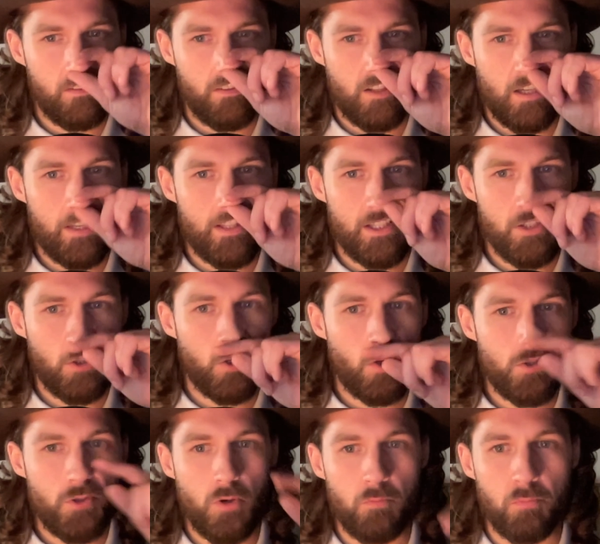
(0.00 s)
And then you can
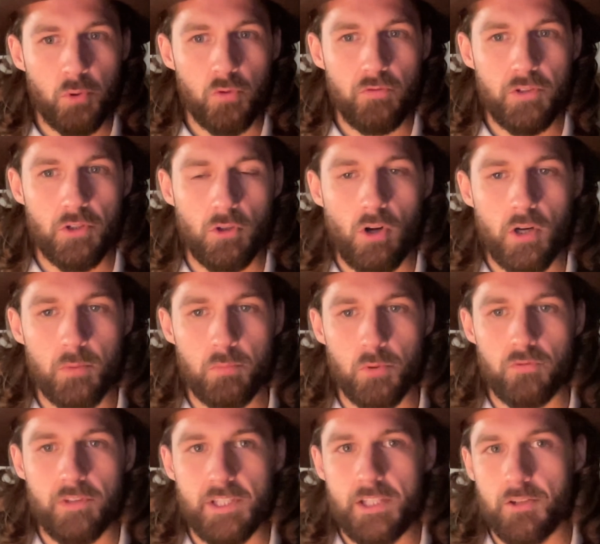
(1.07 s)
also approve it or unapprove
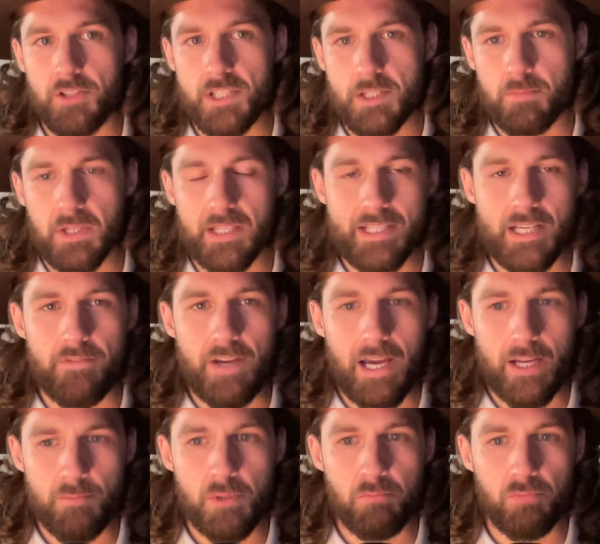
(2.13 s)
it here. This is because I have
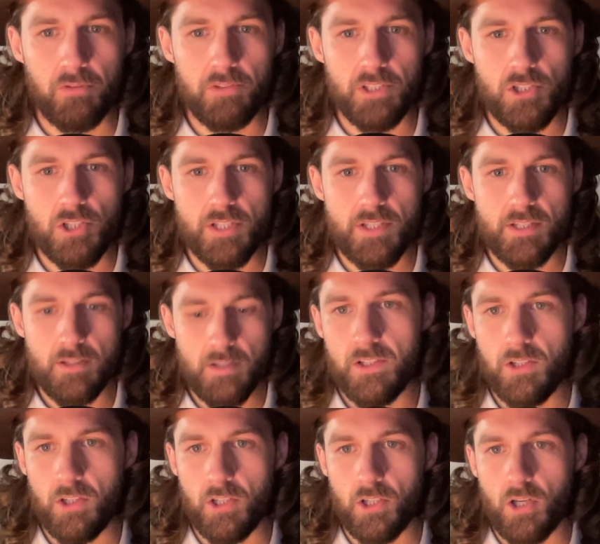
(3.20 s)
admin privileges. You're
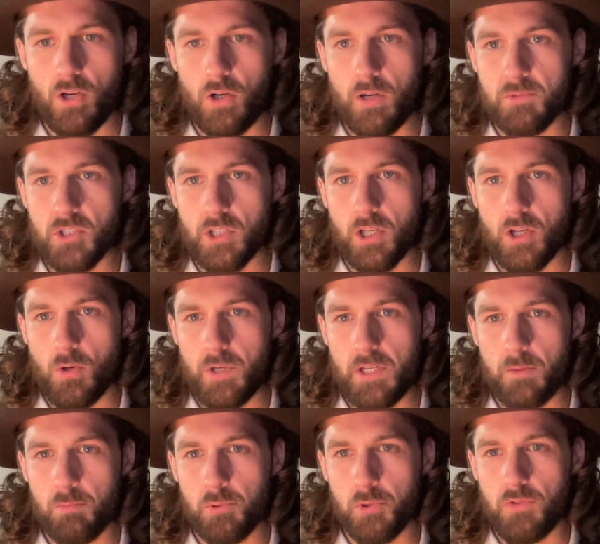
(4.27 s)
going to go, I'm just going to go in and
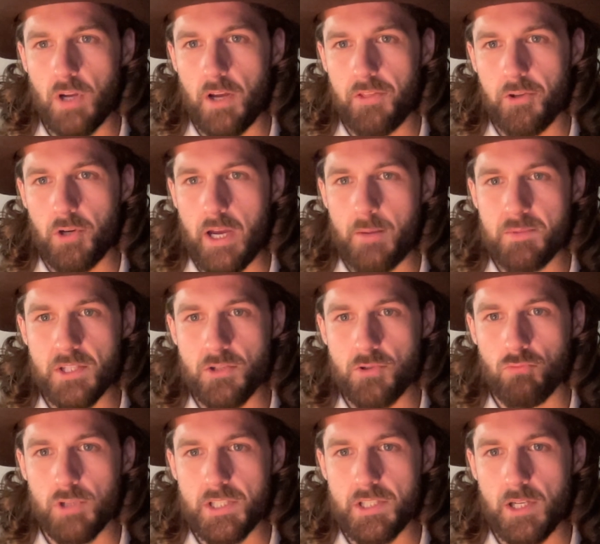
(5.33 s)
approved, other absence
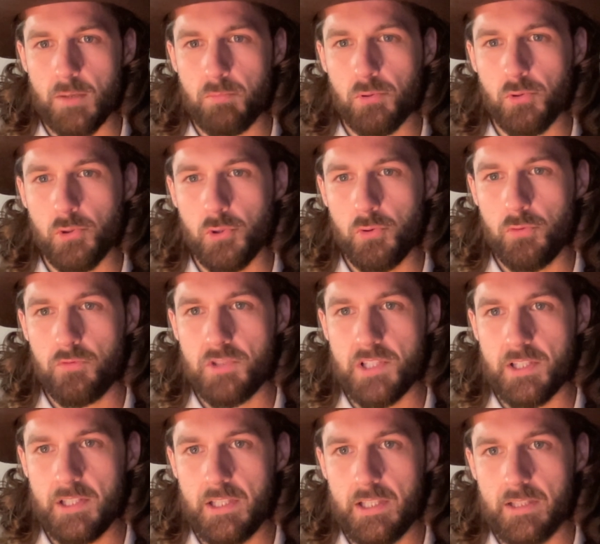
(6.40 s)
reason approved.
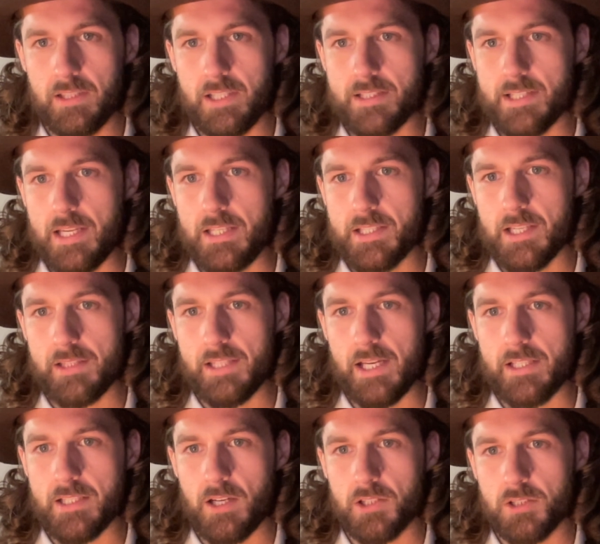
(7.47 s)
Let's say he's got that
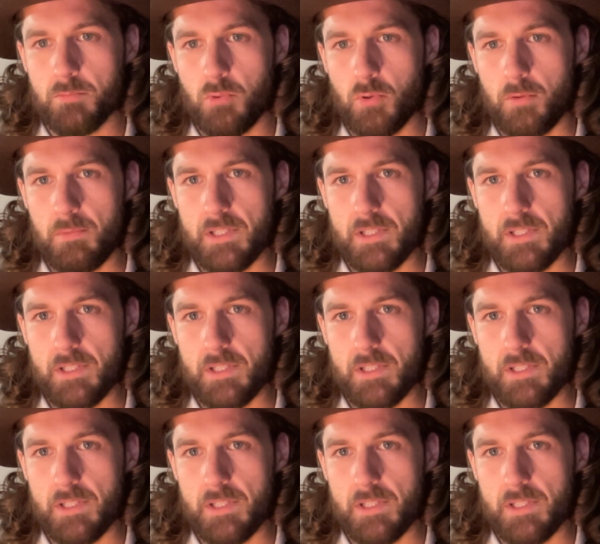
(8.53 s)
doctor appointment.